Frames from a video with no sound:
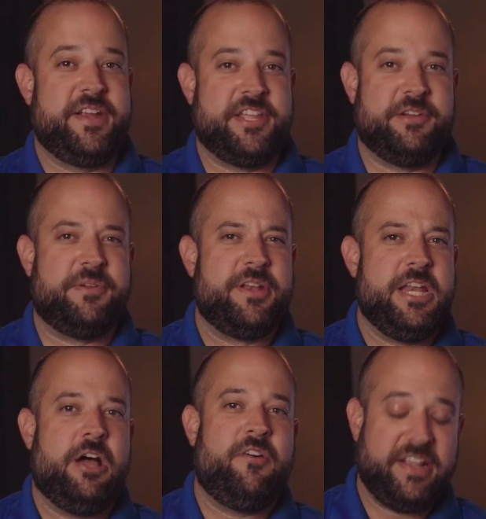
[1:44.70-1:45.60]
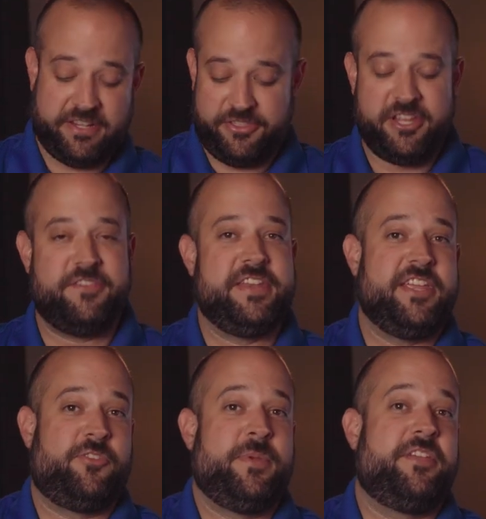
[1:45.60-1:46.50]
radio. Now, I like to think of a
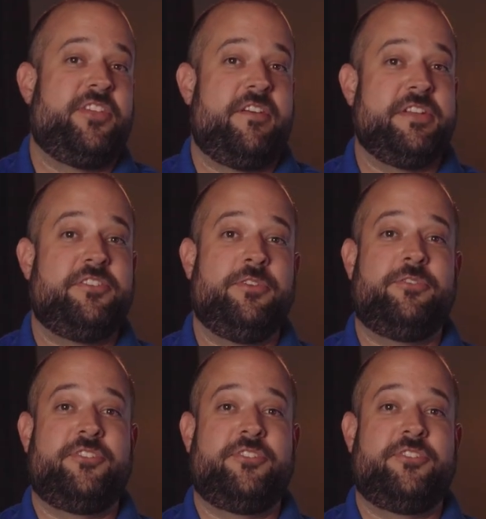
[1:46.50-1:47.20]
D S P as having two